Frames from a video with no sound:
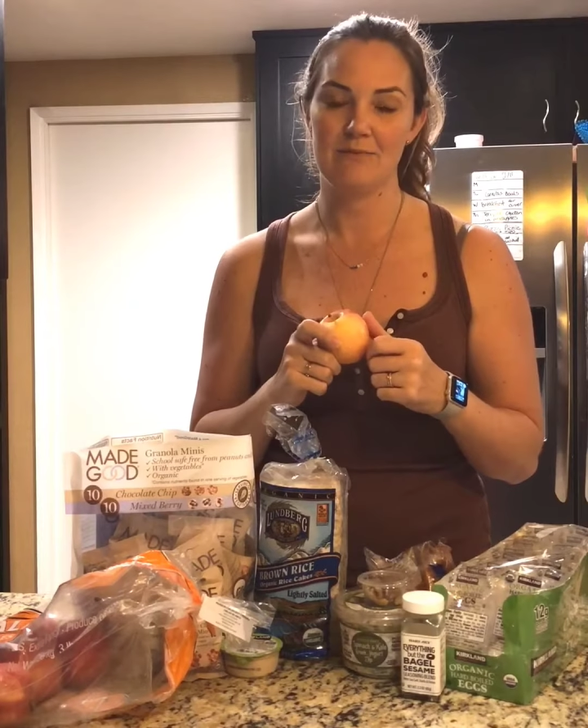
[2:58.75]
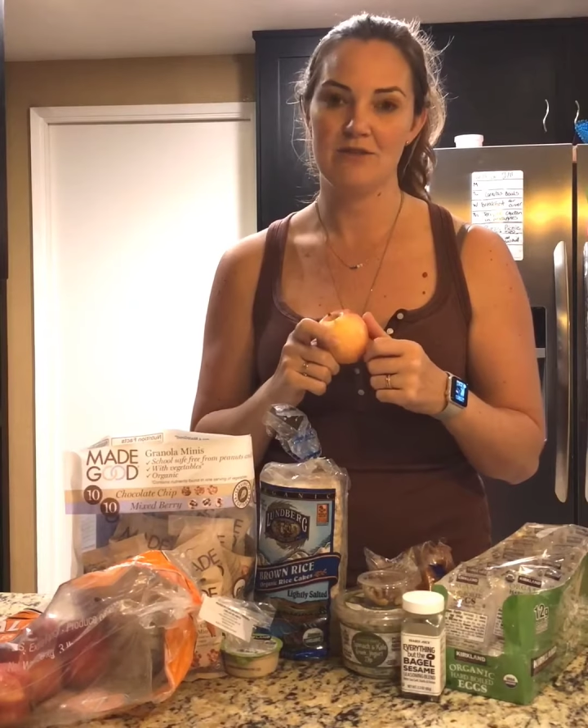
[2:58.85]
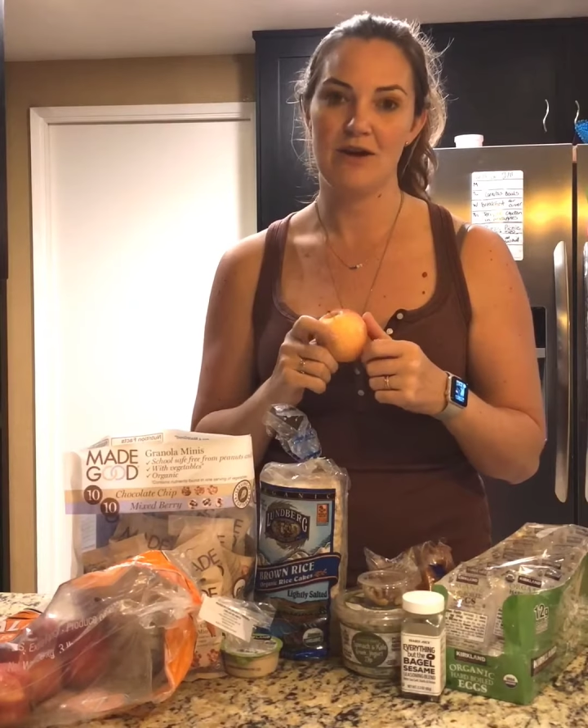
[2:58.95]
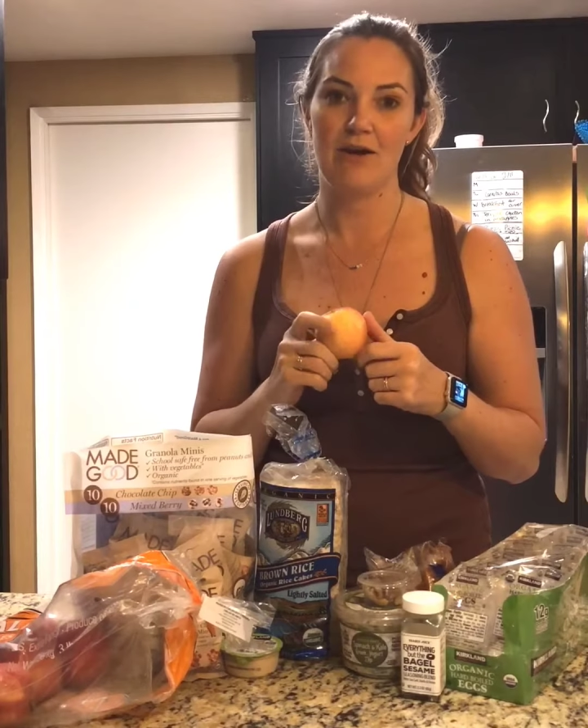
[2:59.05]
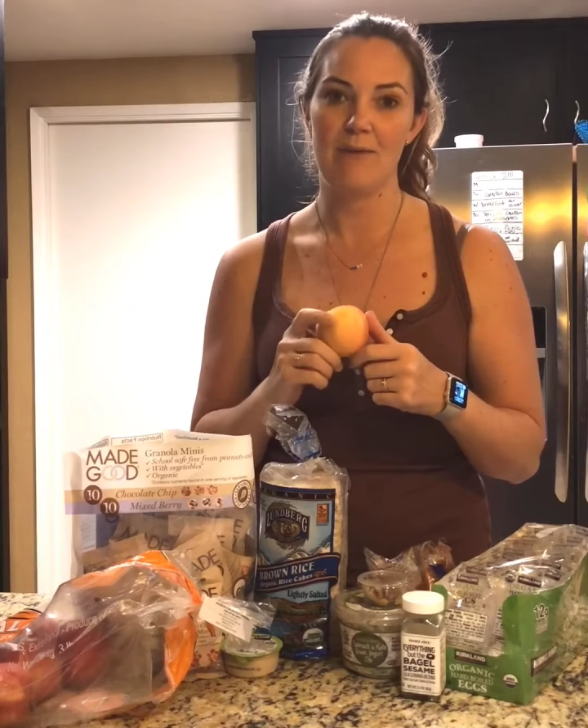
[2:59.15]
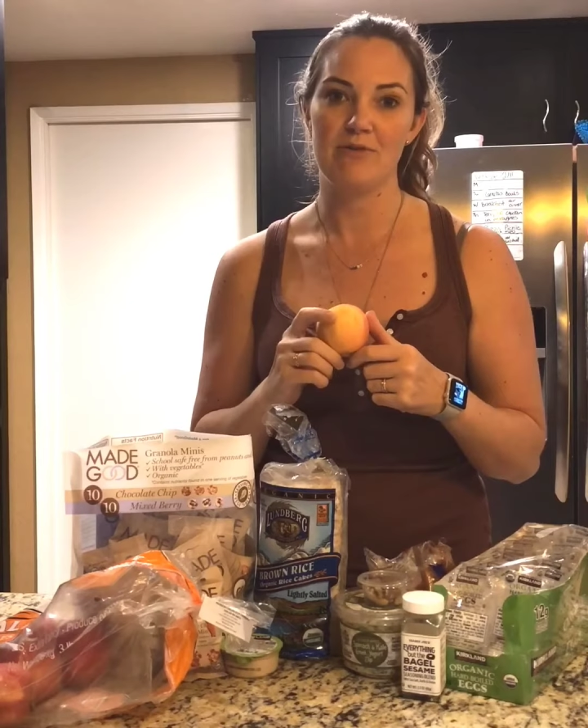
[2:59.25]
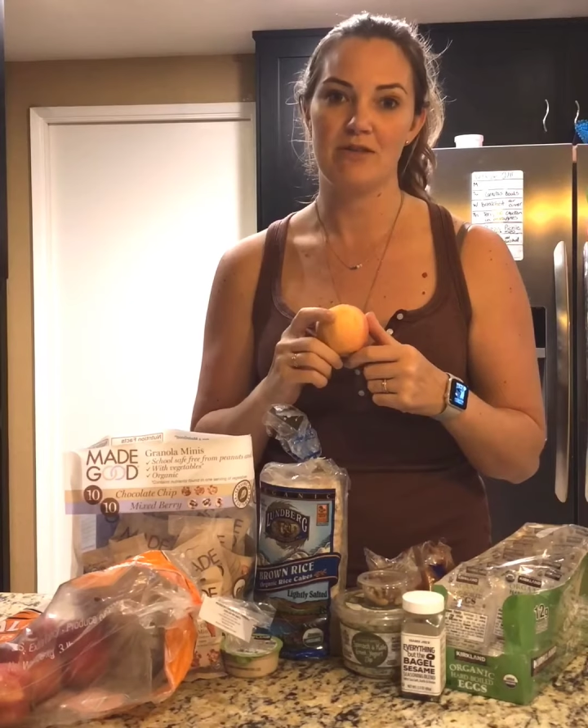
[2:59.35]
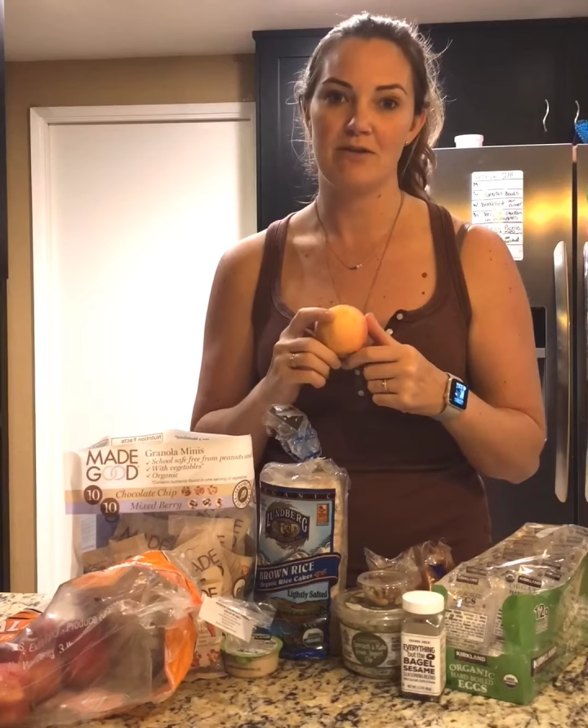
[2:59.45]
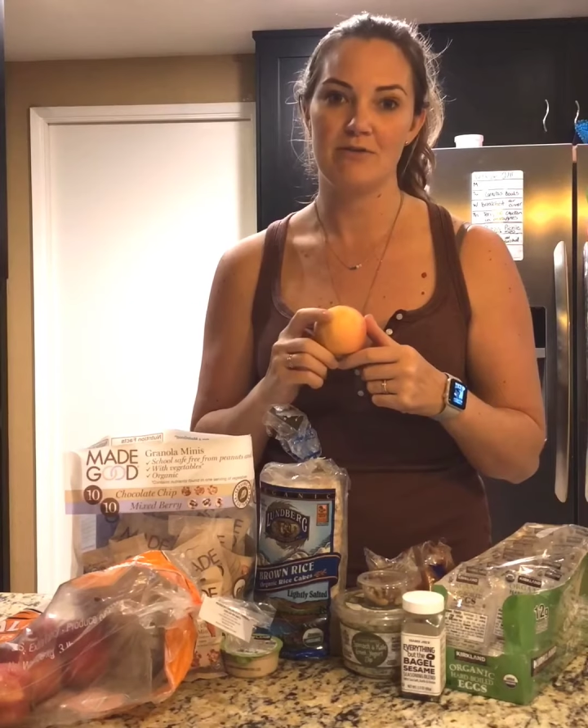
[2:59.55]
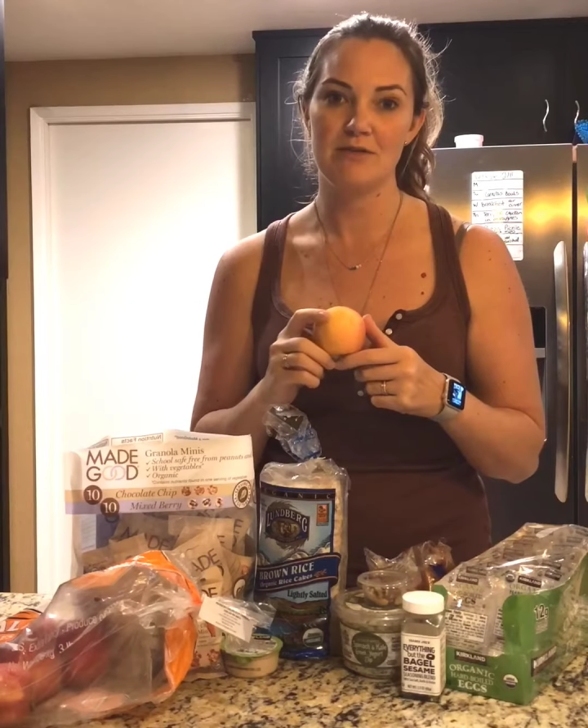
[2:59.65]
so I grabbed
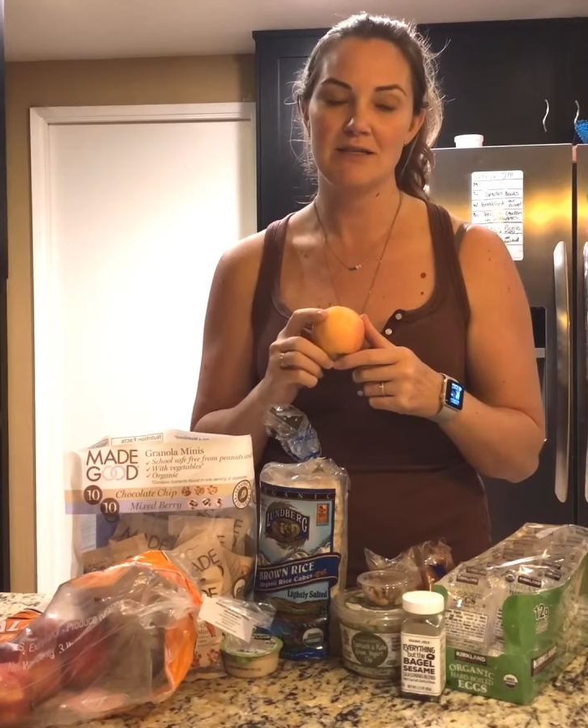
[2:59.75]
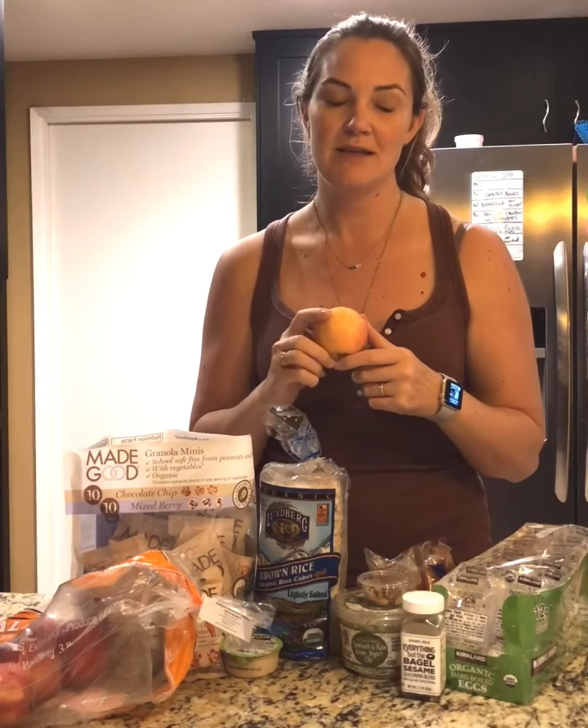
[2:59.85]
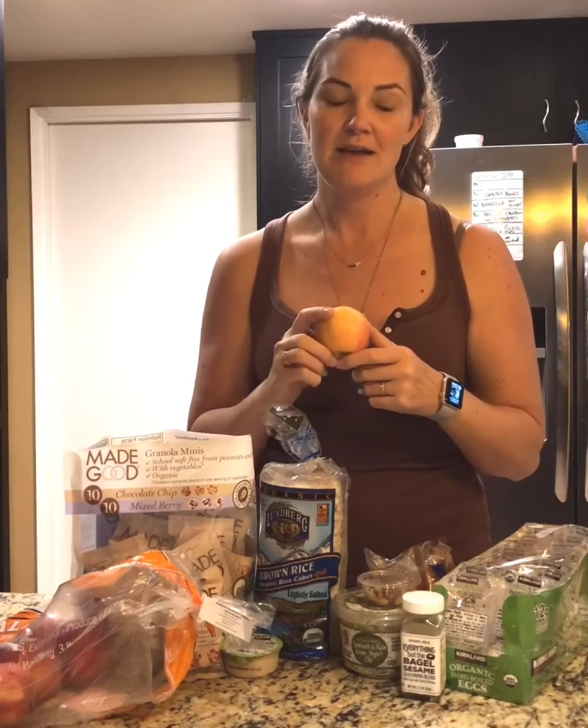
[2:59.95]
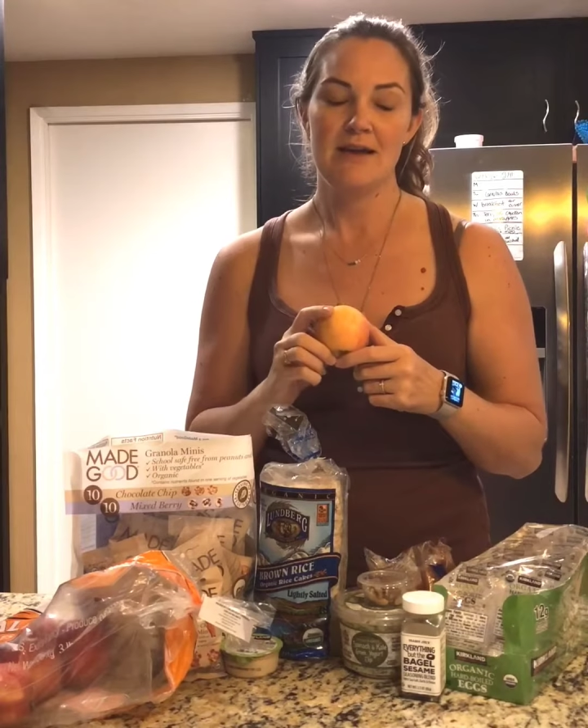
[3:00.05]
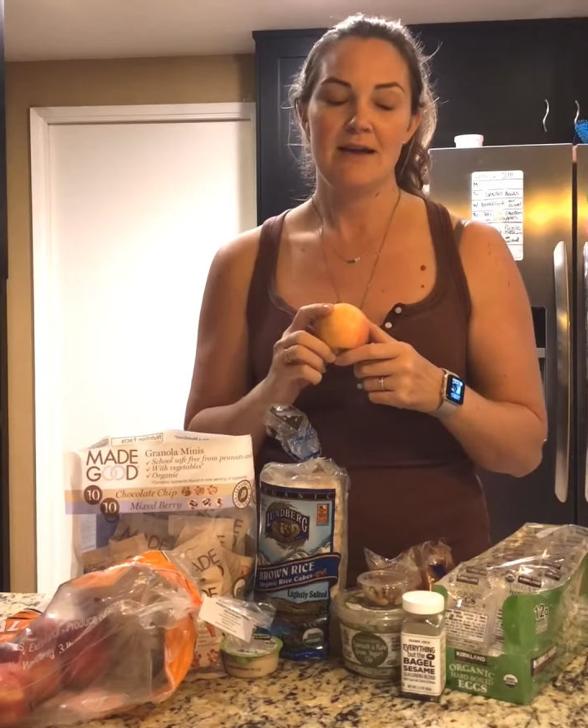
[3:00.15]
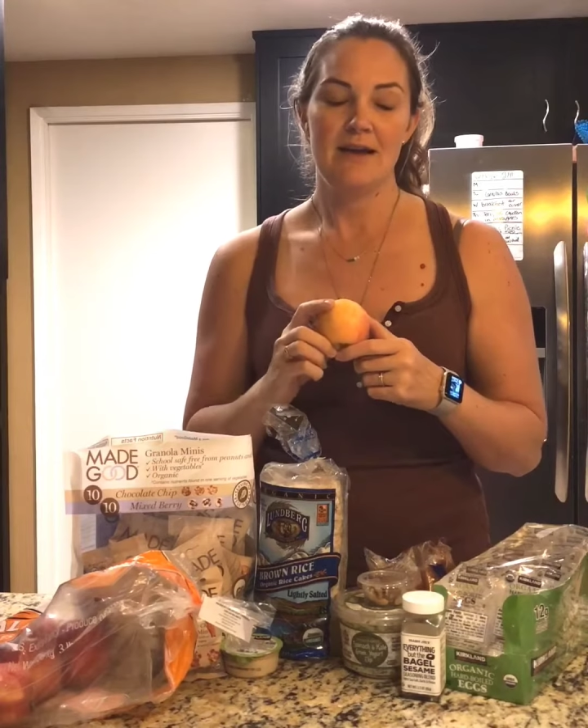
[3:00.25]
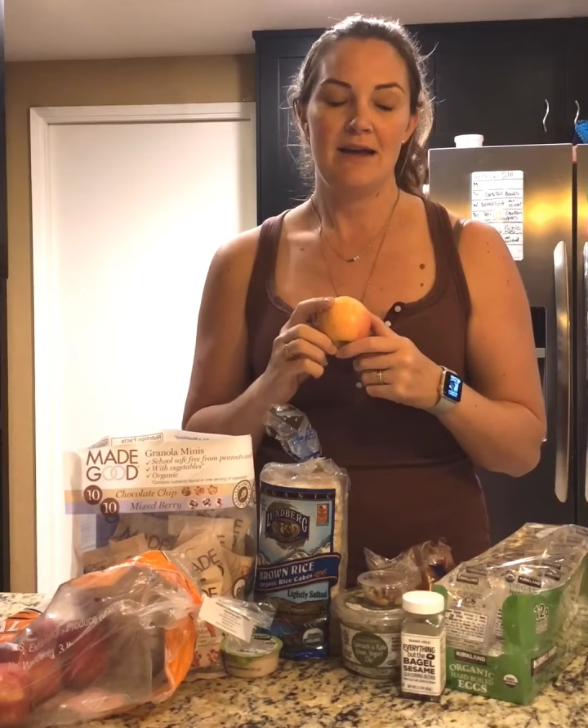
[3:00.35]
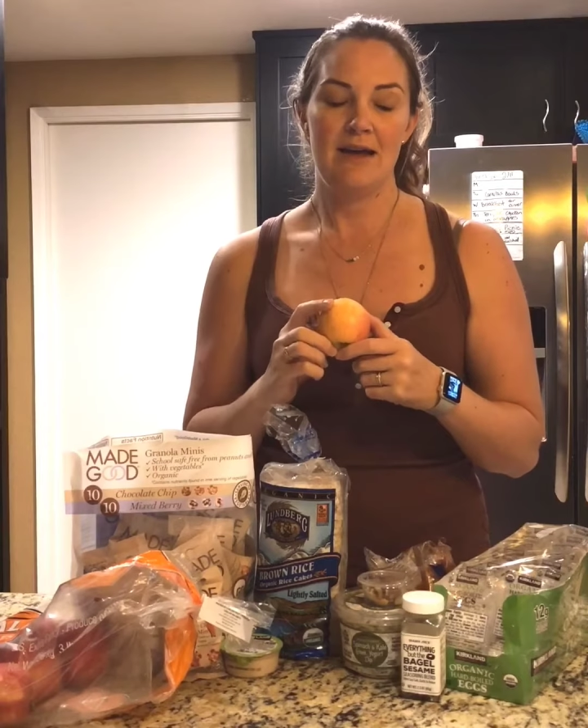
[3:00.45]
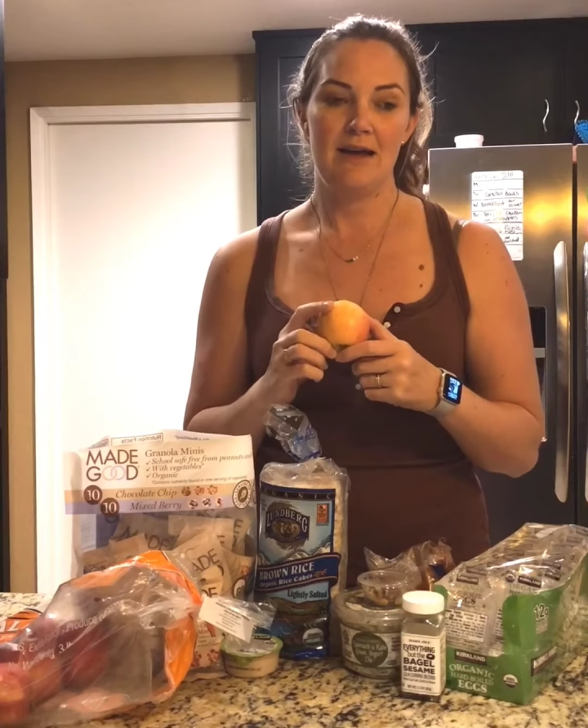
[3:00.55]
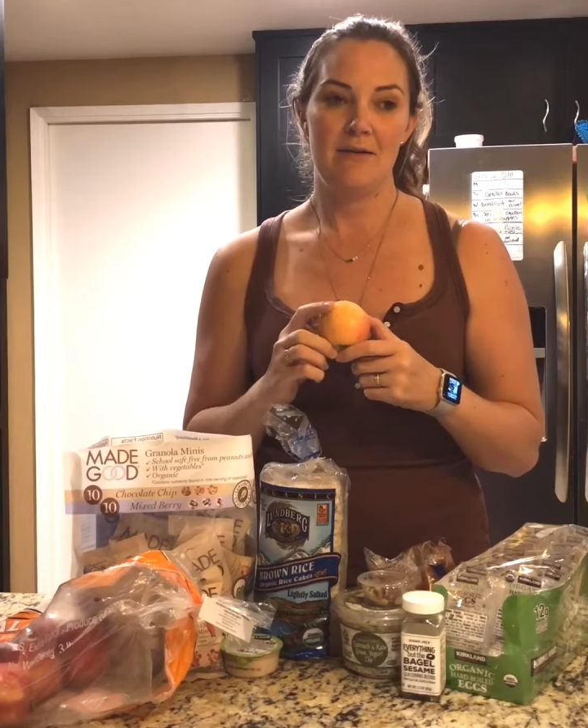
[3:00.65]
those.
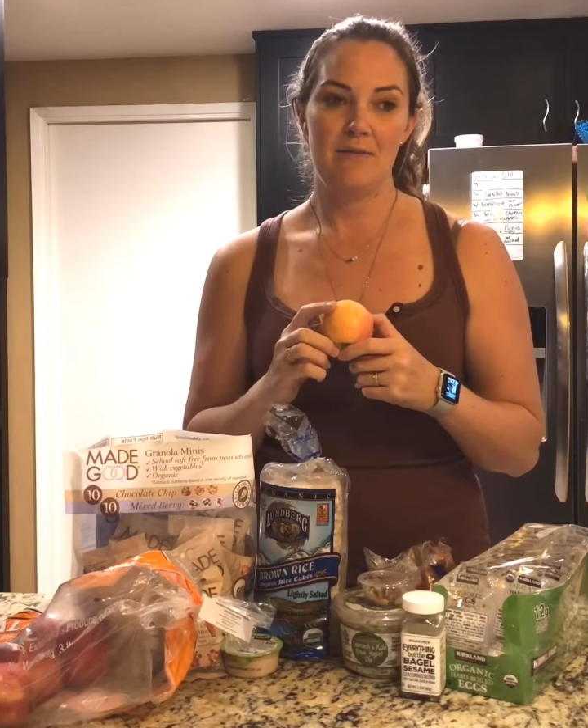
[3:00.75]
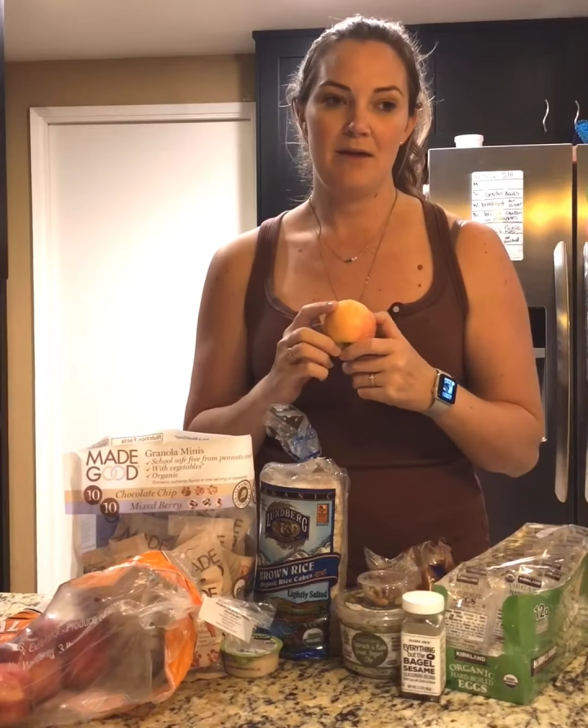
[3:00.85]
Um,